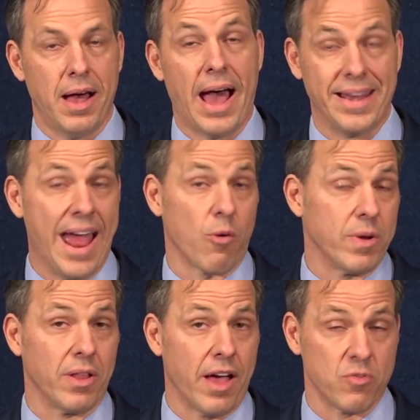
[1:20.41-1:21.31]
I now
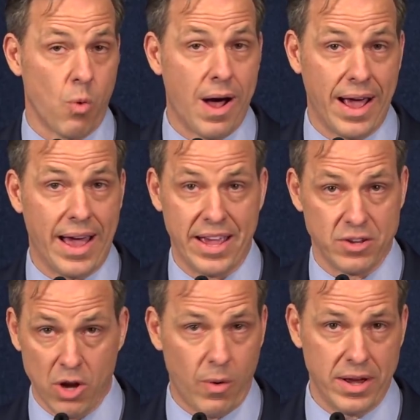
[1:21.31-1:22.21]
realize why I
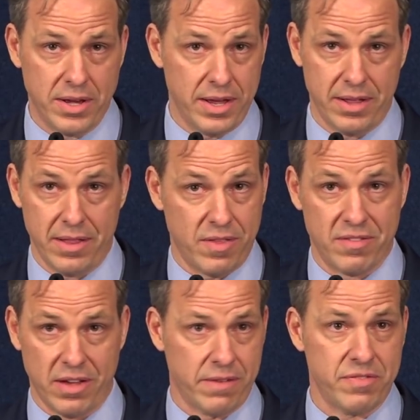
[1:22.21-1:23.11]
had no idea that the
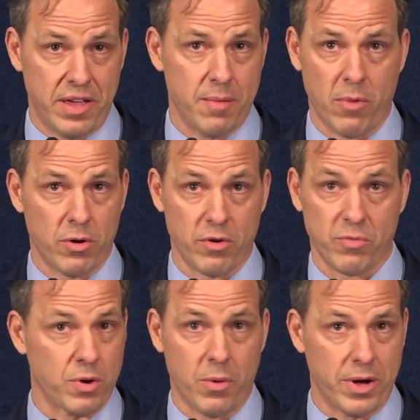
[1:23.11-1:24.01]
Son of Sam murders
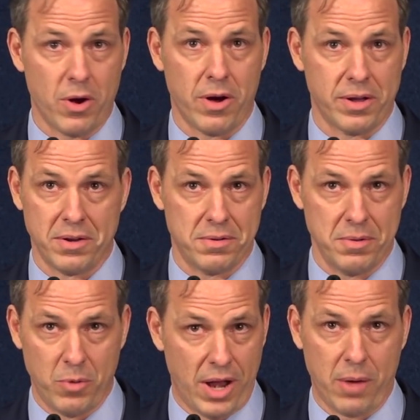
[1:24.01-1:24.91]
were going on
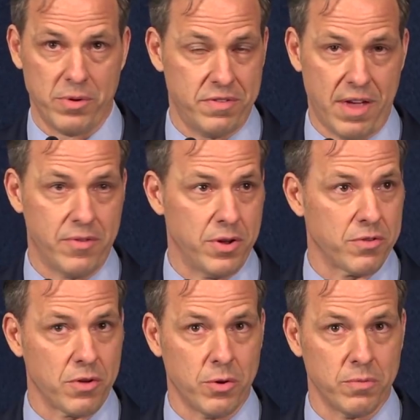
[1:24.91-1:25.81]
when I was 7
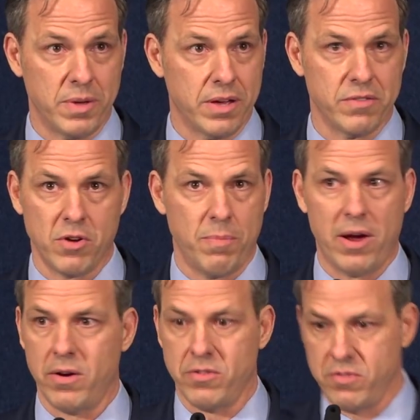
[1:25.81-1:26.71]
years old, because your
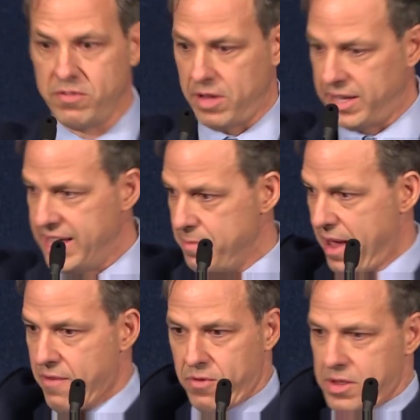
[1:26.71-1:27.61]
parents just like keep
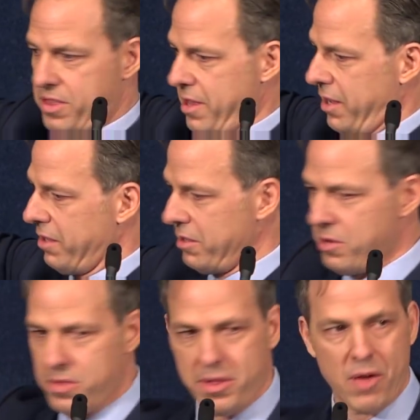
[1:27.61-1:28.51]
everything,
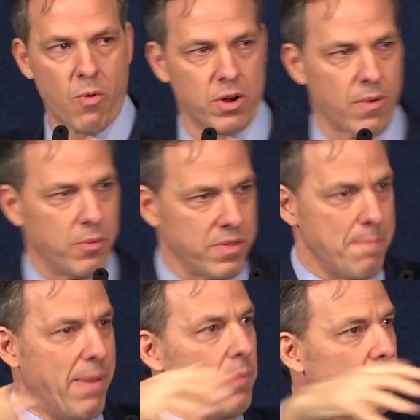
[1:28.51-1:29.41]
they run around with a
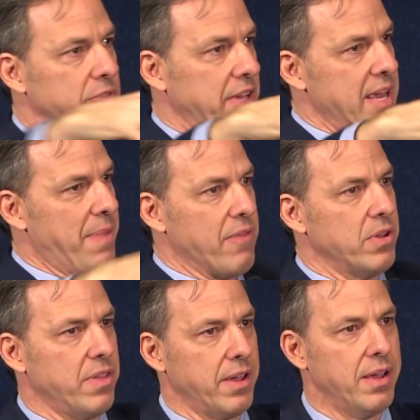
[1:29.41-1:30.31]
bubble to keep
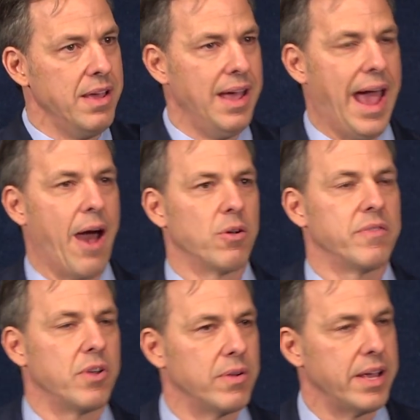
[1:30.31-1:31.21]
everything out
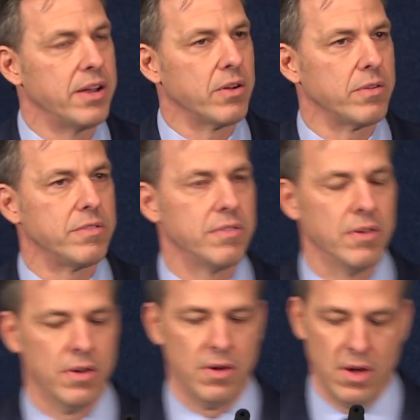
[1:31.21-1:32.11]
of your ears.
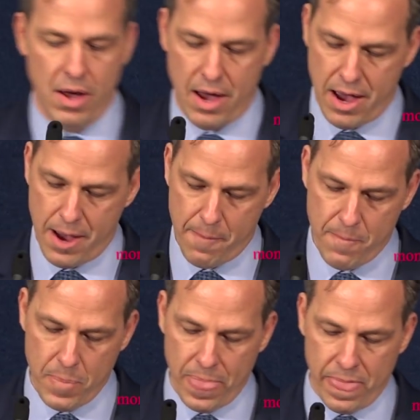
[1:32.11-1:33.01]
And